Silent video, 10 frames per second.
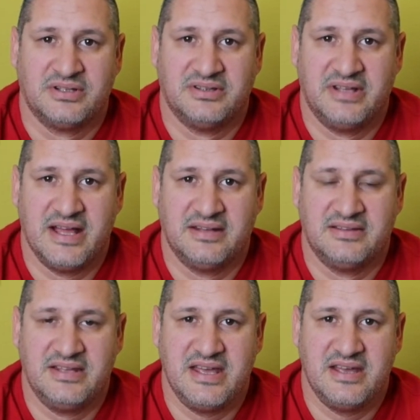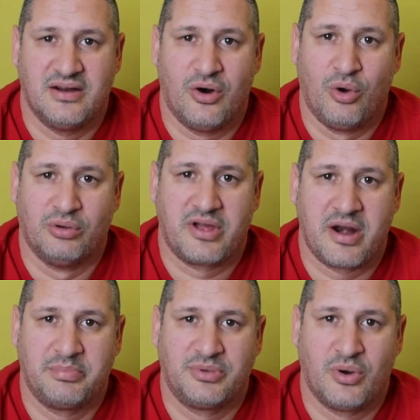then the old
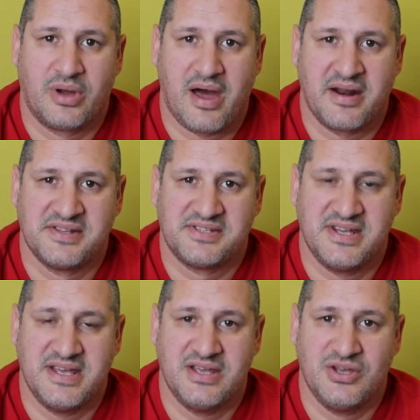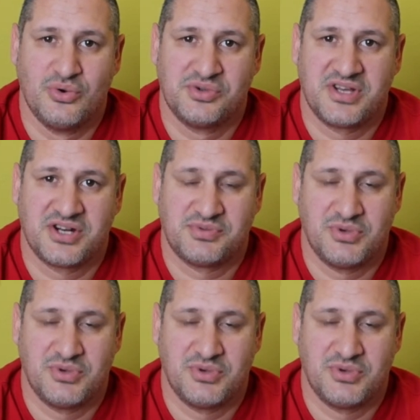cryptocurrency users,